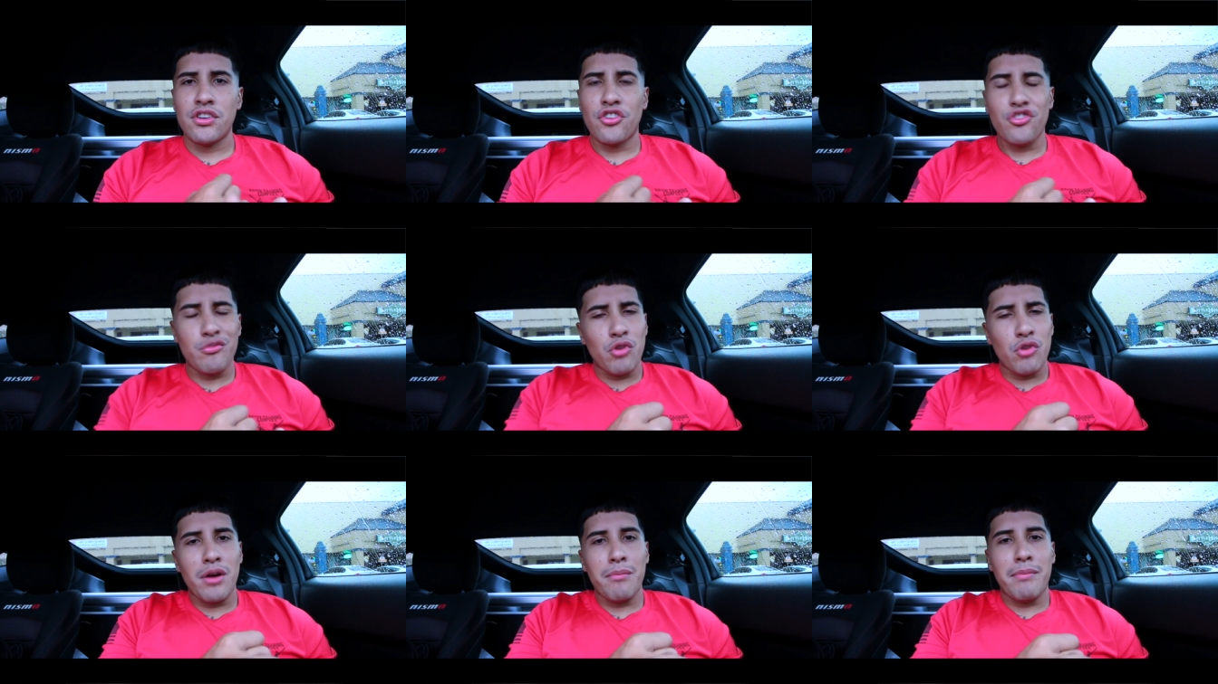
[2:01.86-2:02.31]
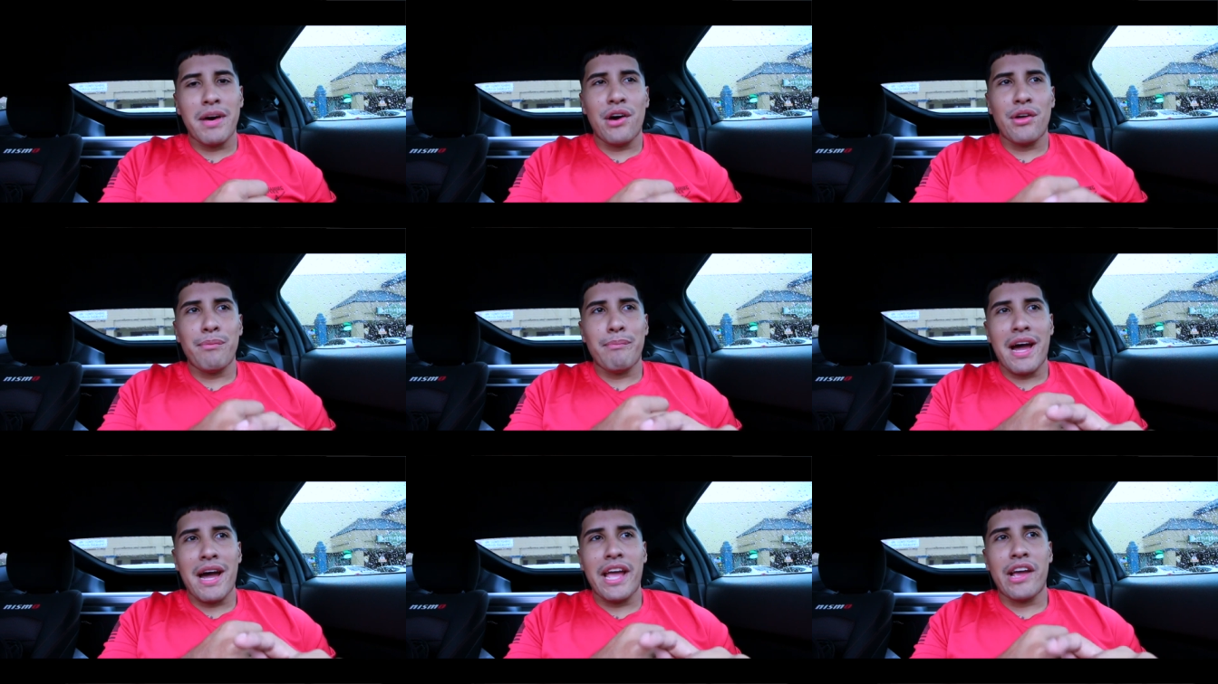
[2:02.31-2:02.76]
knows more
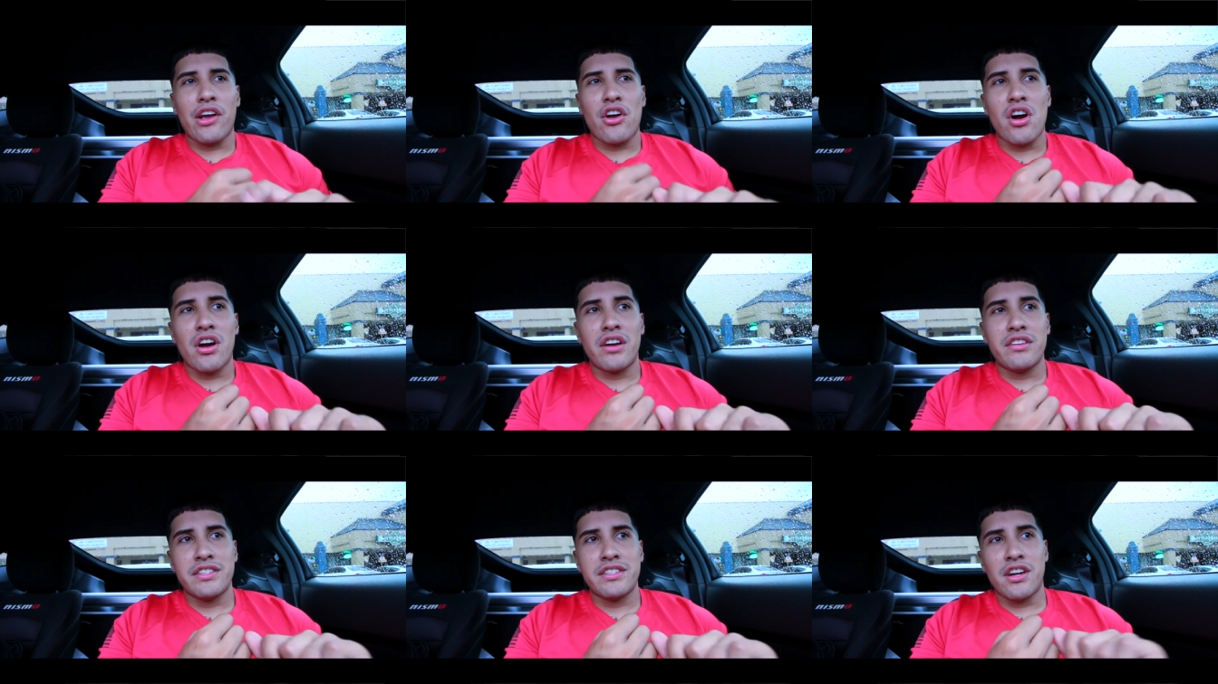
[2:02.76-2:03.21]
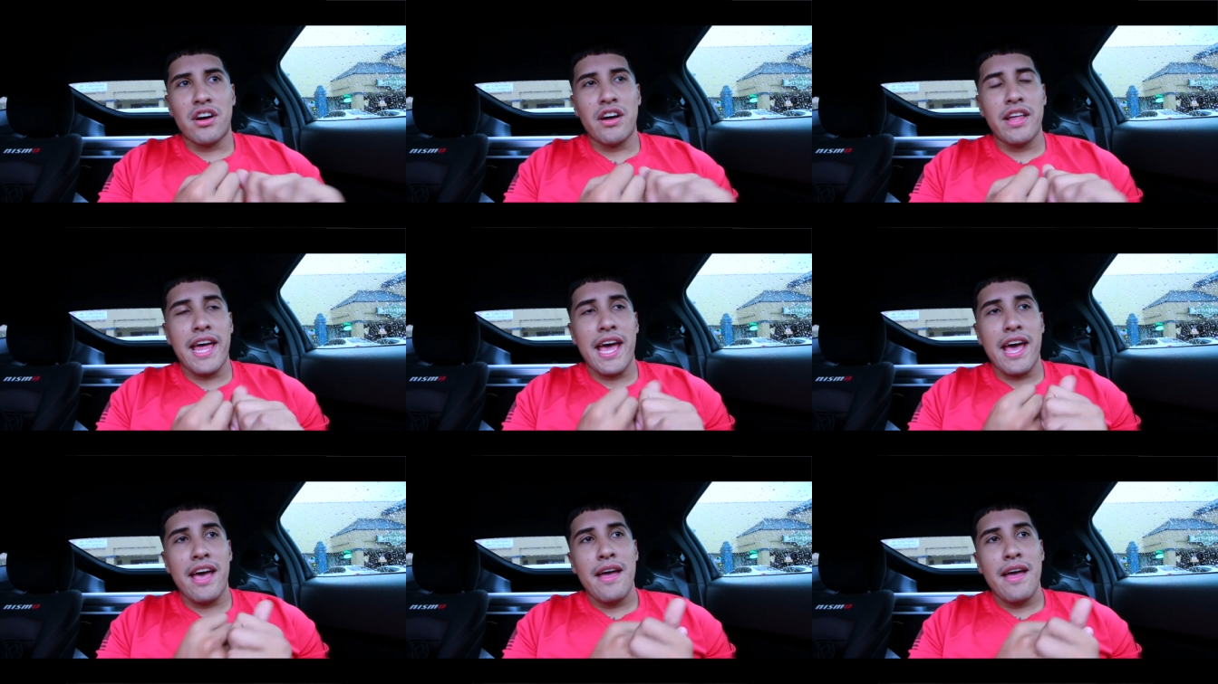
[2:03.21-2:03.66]
about buying cars and all
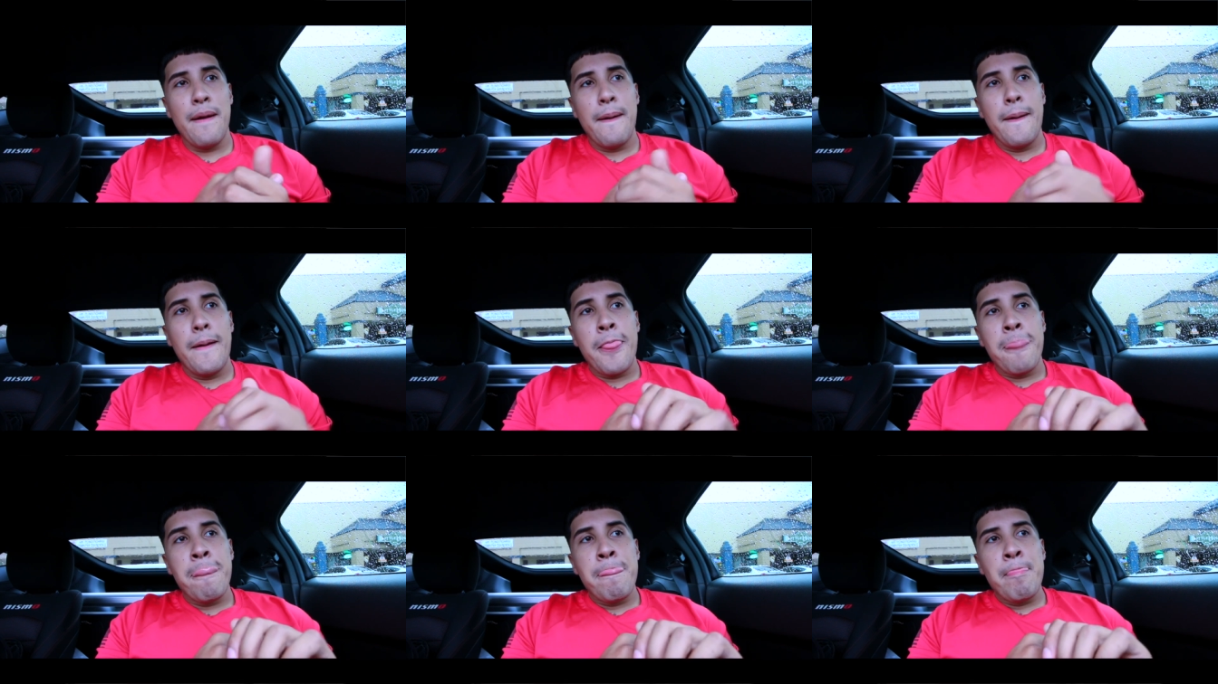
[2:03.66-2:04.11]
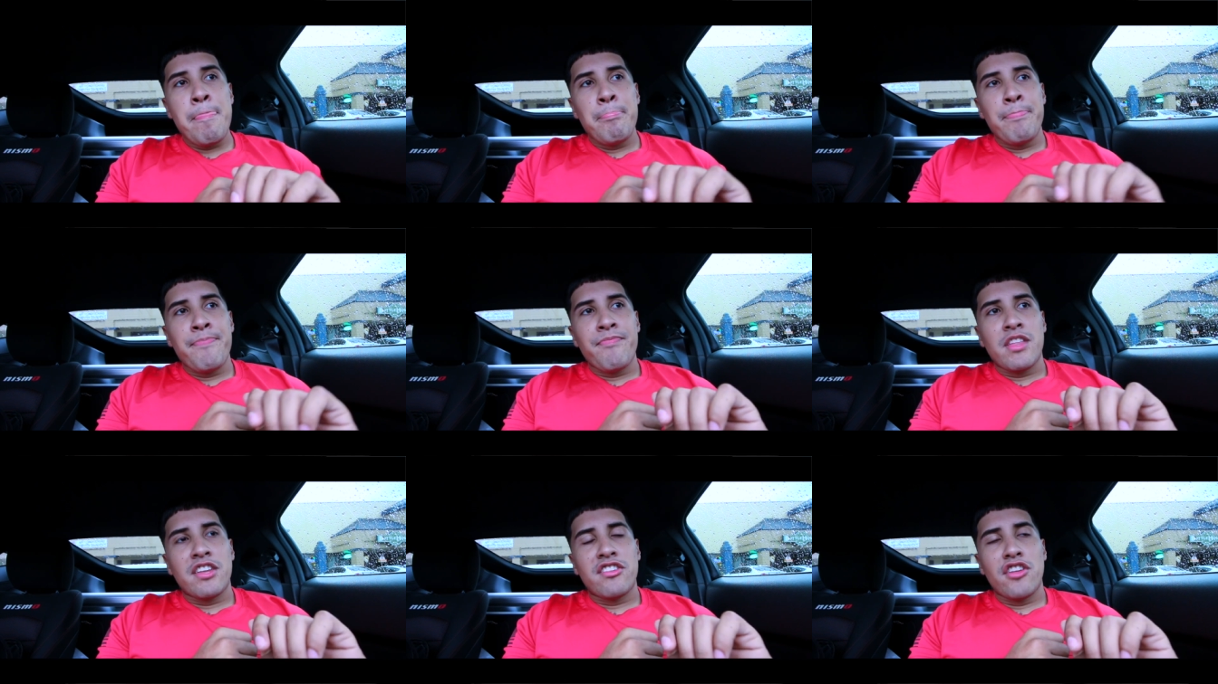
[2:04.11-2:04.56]
that.
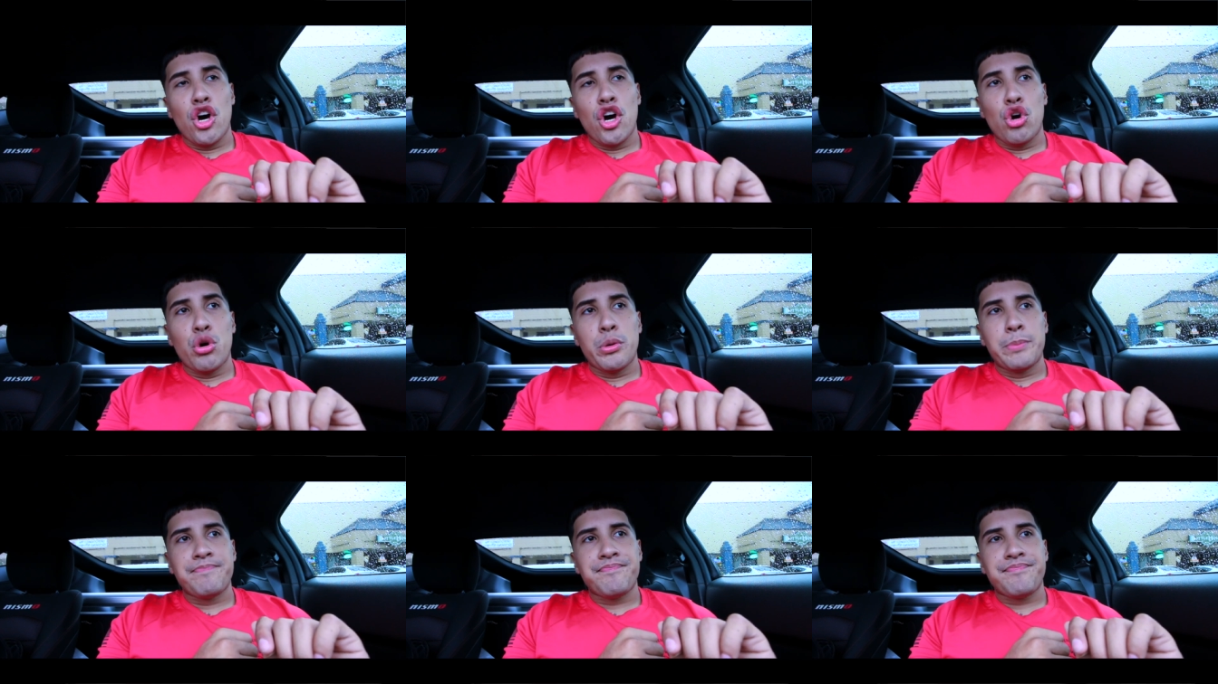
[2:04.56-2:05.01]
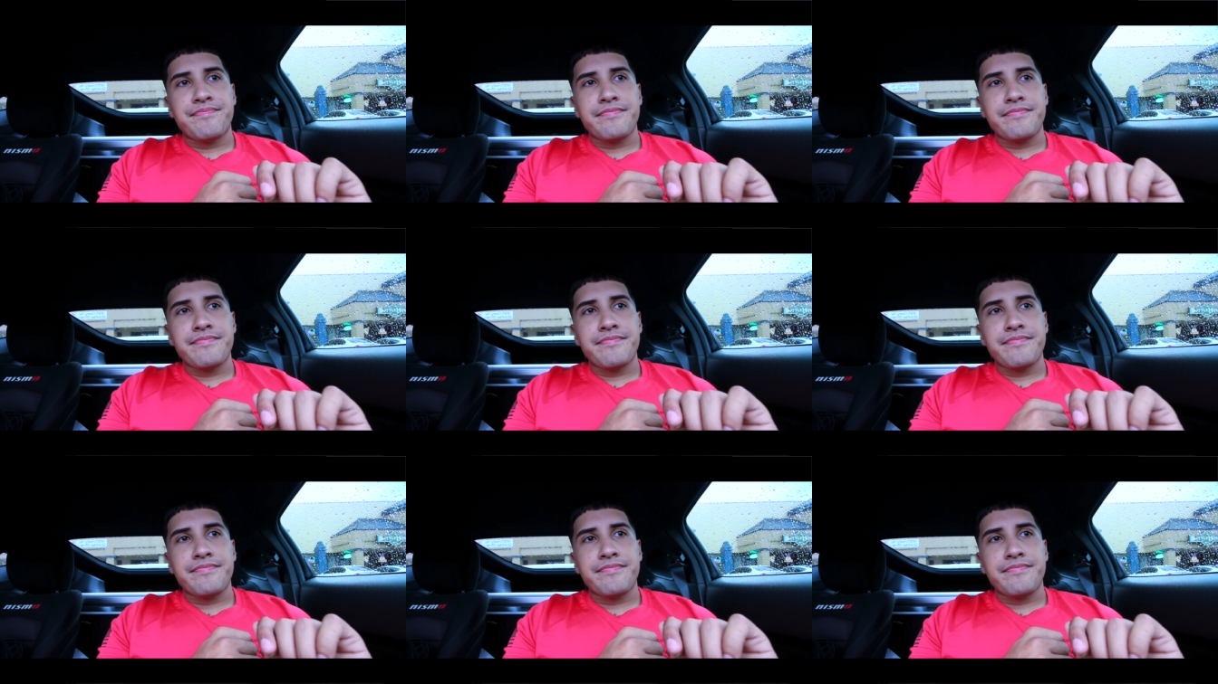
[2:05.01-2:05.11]
So